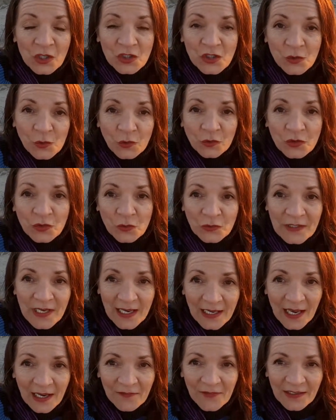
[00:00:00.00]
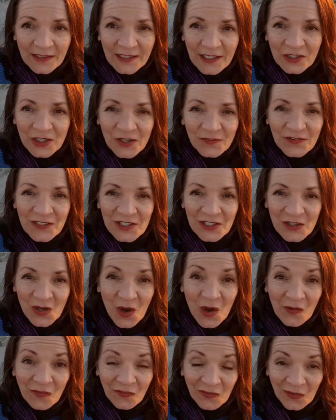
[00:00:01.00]
So to take advantage of this
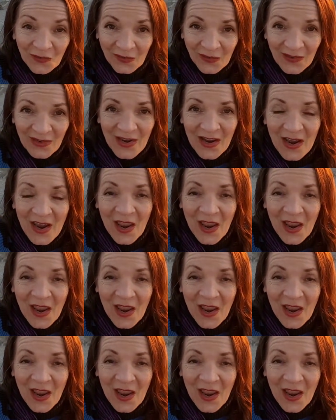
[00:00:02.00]
offer,